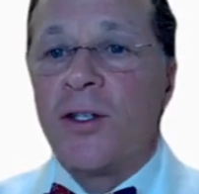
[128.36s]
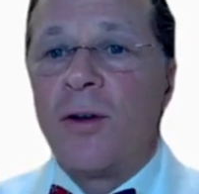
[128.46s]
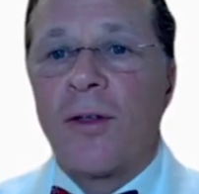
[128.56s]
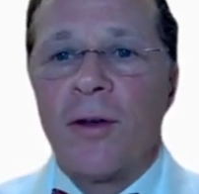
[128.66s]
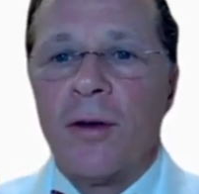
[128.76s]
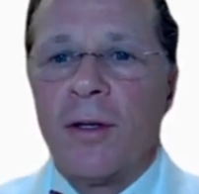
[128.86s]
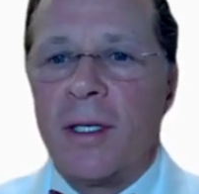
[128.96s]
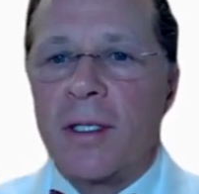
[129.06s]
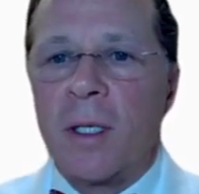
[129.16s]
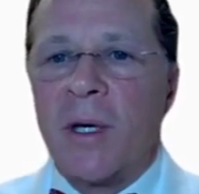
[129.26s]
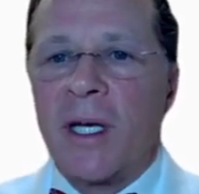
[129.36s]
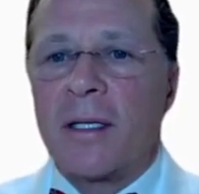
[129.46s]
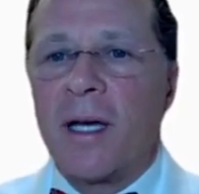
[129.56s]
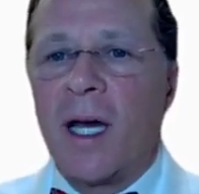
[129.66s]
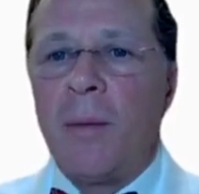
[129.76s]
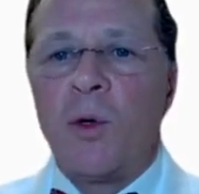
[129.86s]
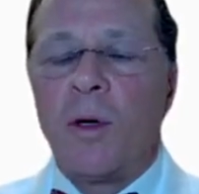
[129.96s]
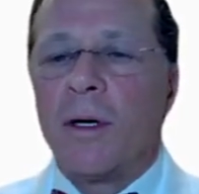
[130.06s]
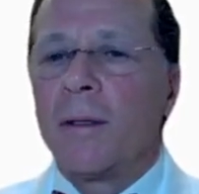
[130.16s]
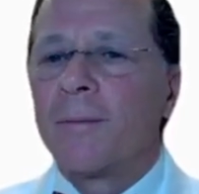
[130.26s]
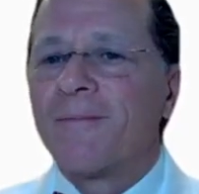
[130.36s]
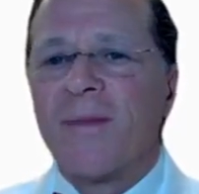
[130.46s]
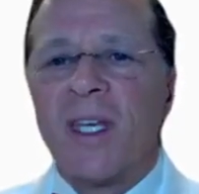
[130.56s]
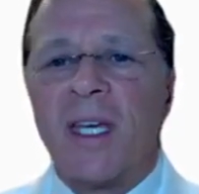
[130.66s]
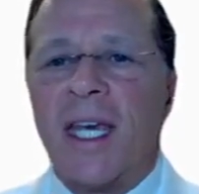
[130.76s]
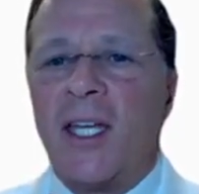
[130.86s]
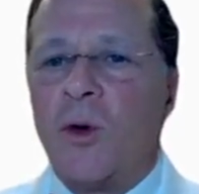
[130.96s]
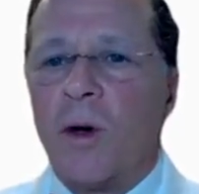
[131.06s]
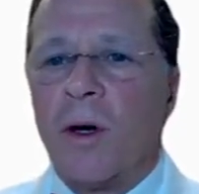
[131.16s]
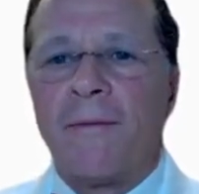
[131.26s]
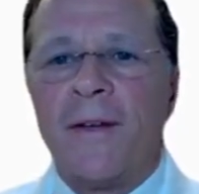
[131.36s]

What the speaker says: in your 30s, and by the time you're in your